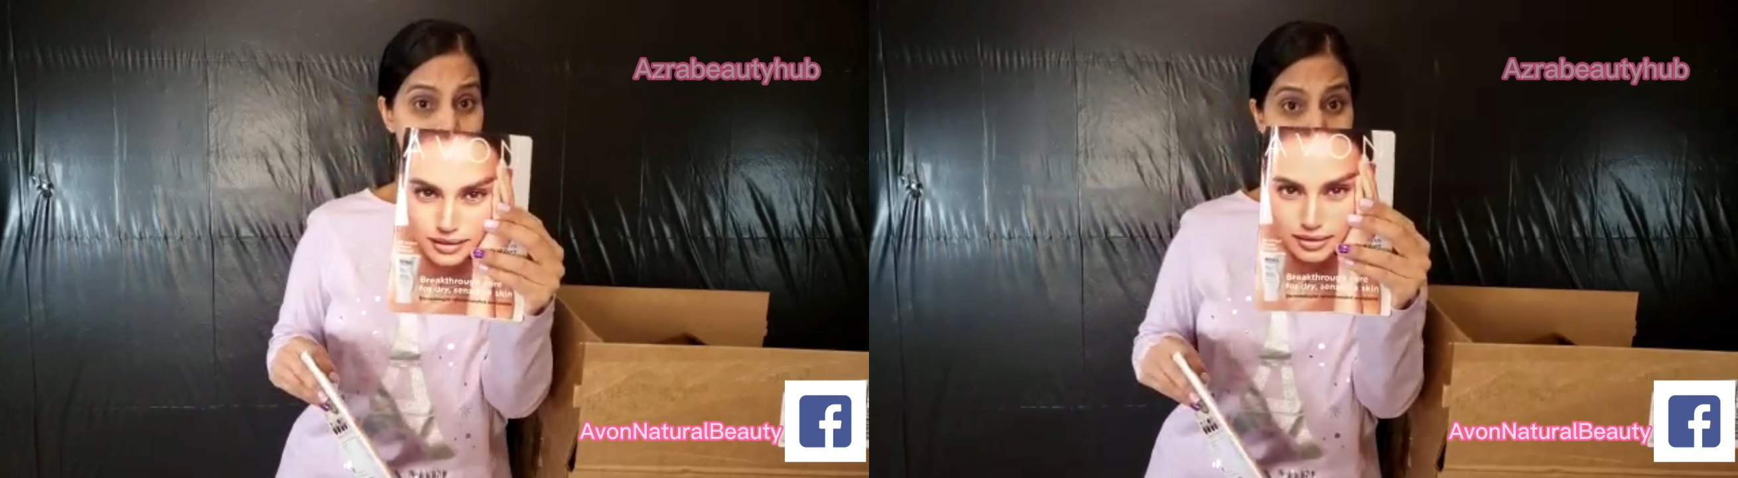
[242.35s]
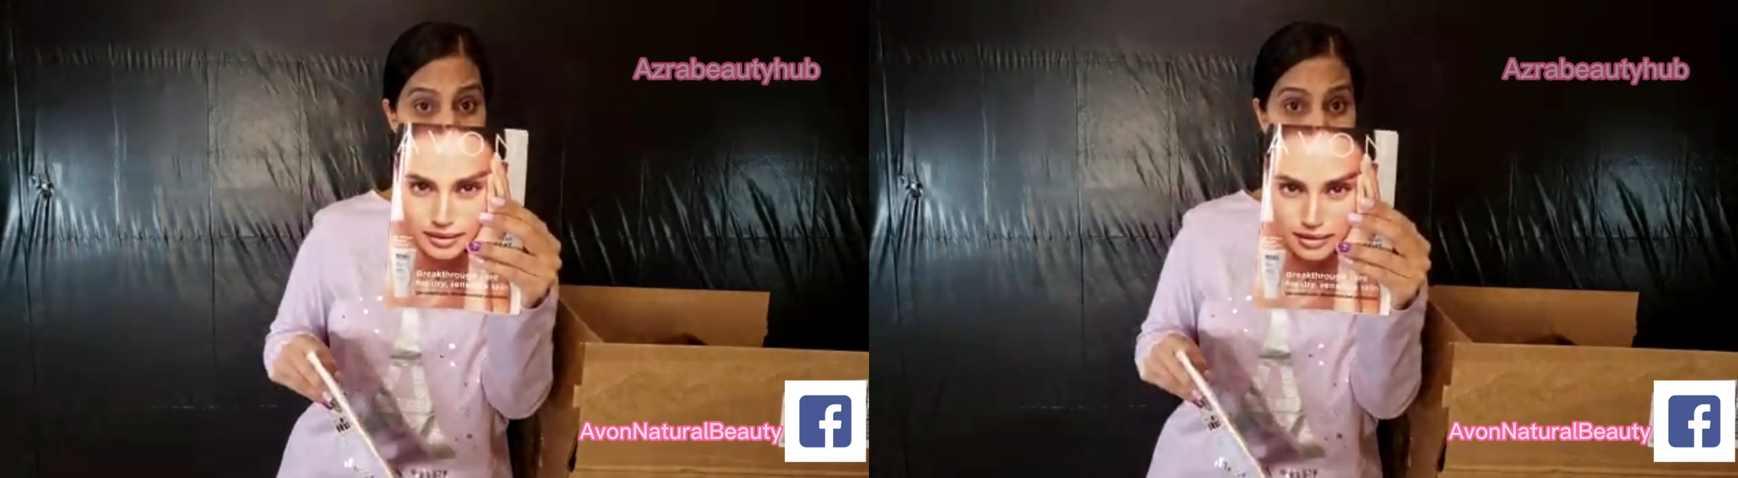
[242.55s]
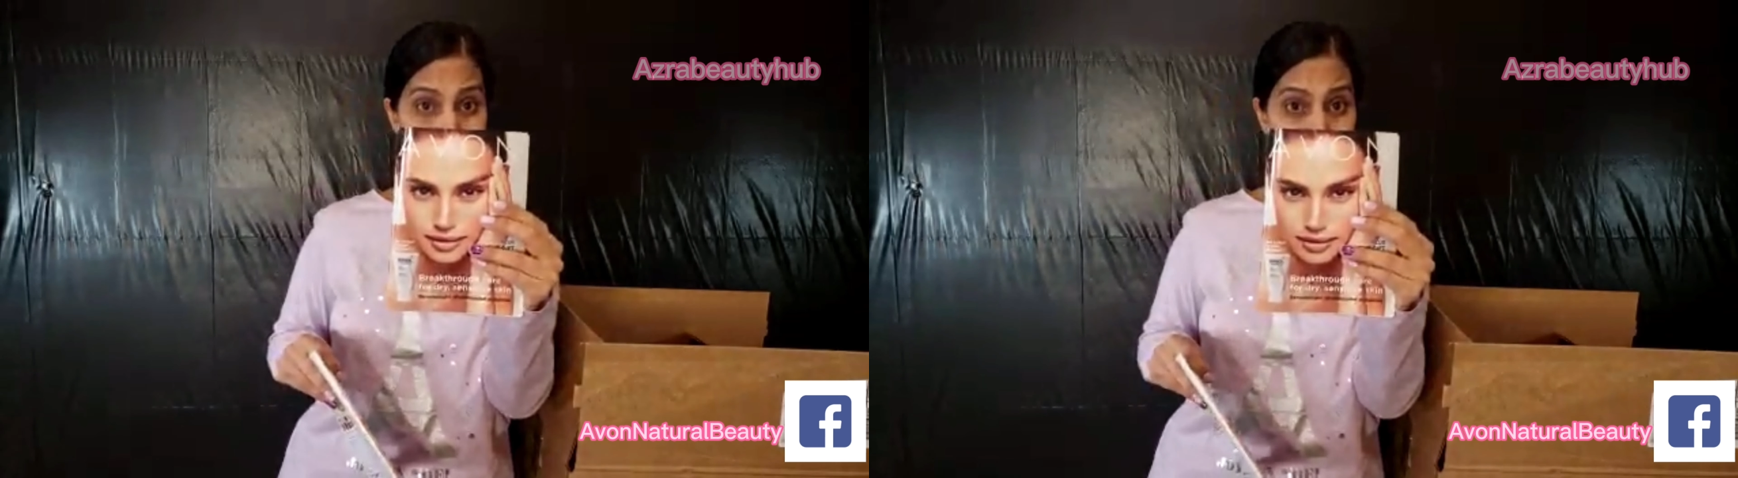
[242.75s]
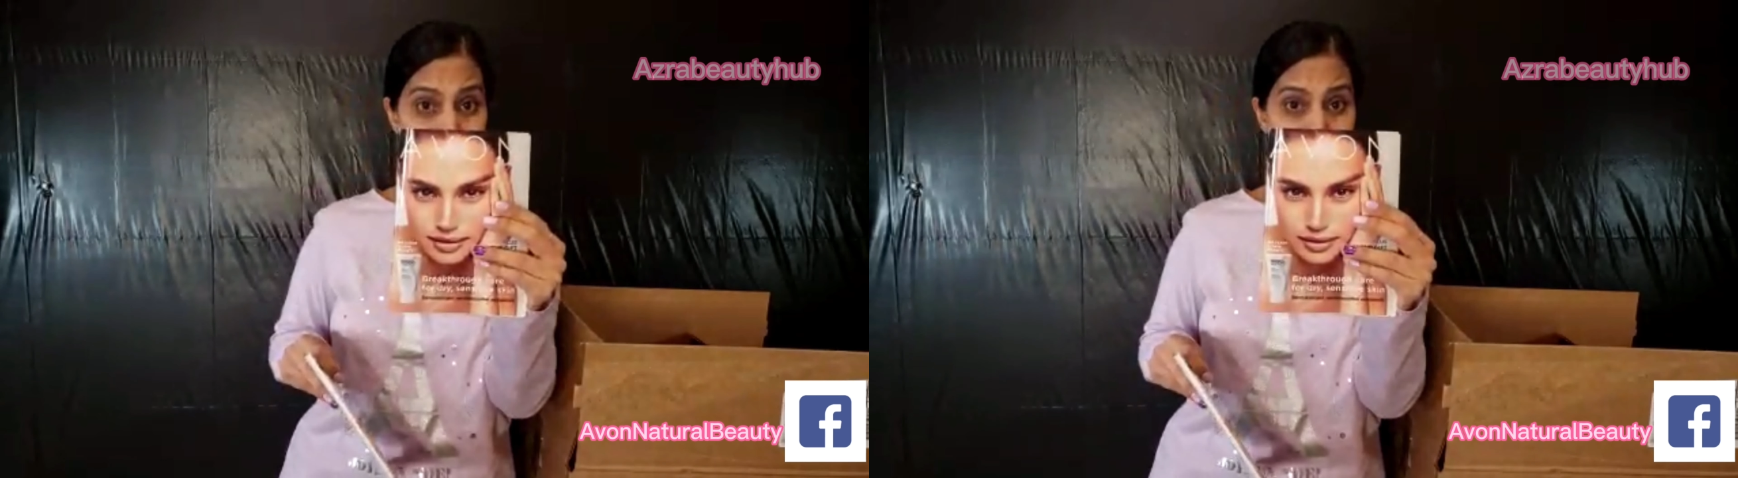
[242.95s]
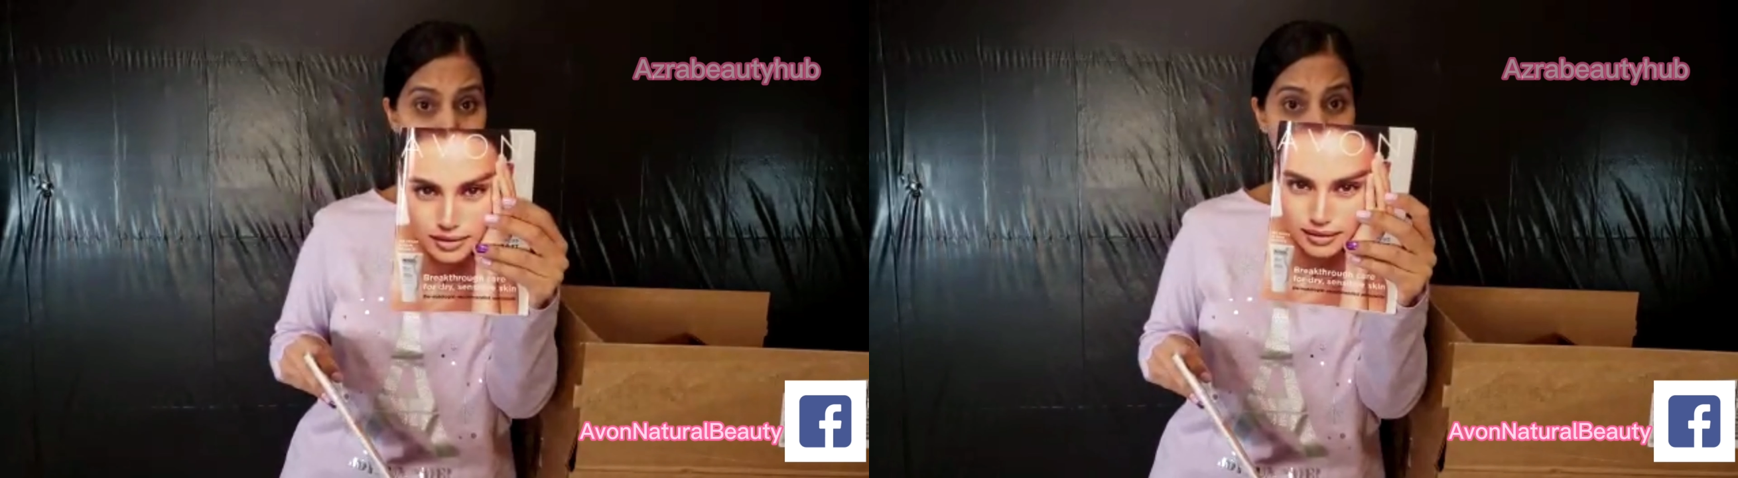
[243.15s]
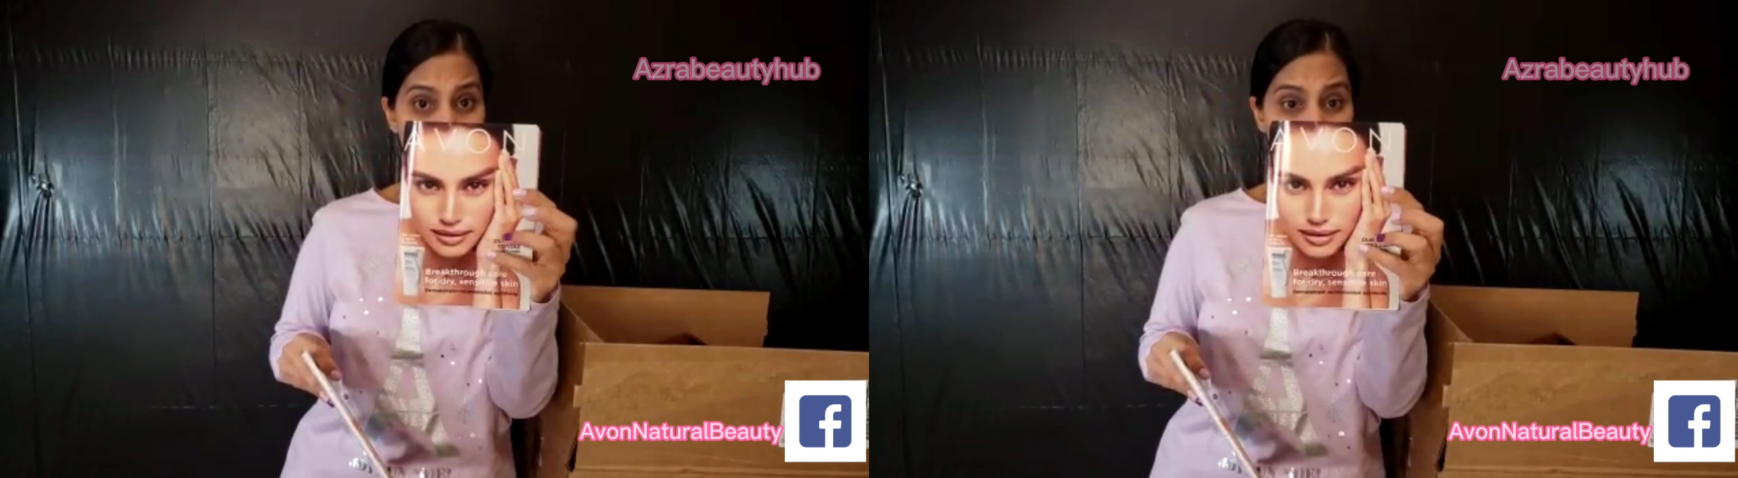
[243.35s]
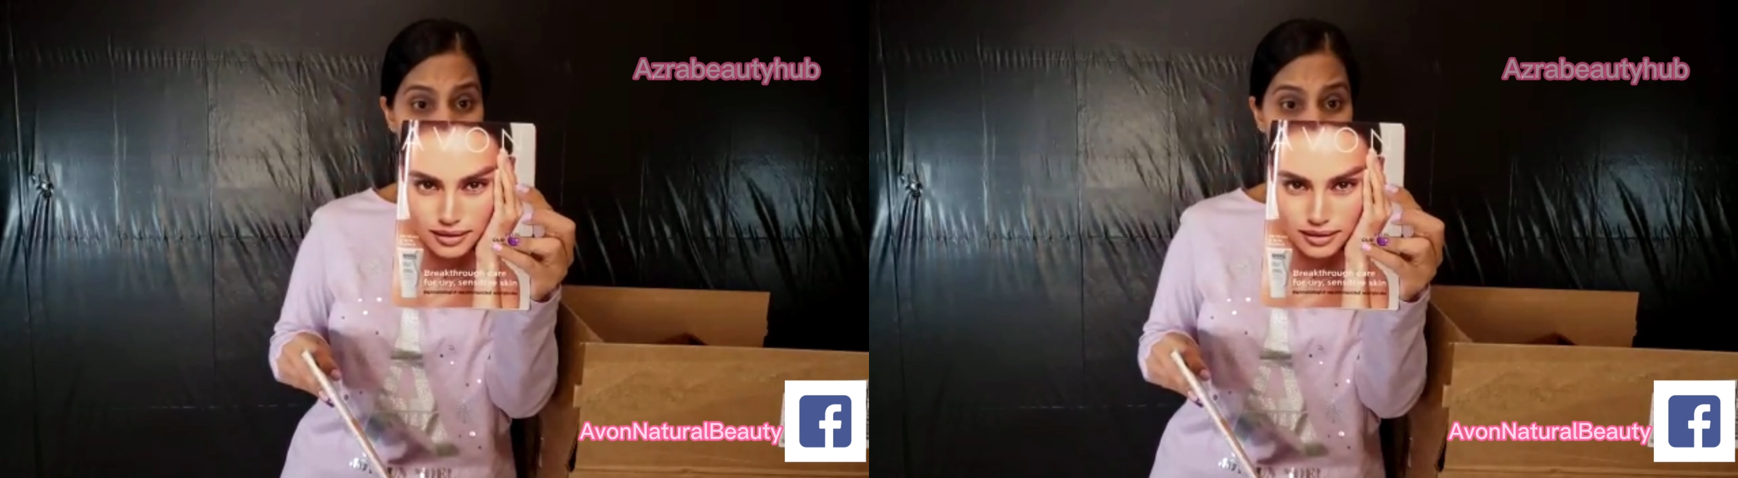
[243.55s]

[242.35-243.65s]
Sneak peek, look